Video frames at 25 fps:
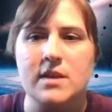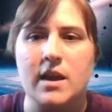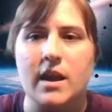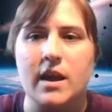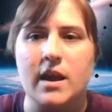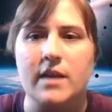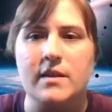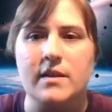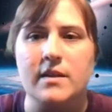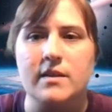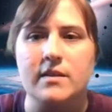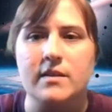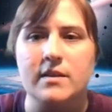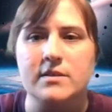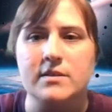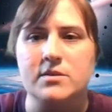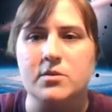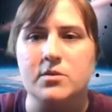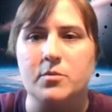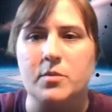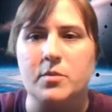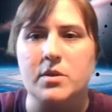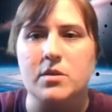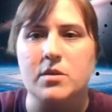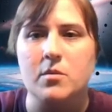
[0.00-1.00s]
and then this will
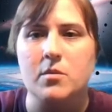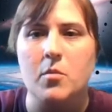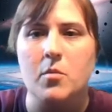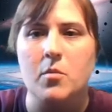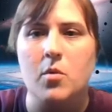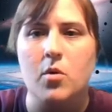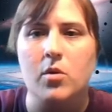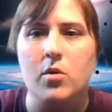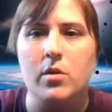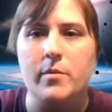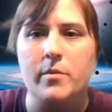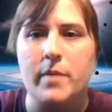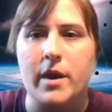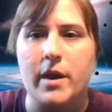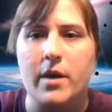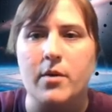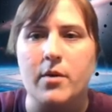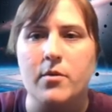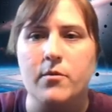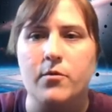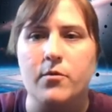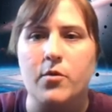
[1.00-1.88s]
be the mole amount.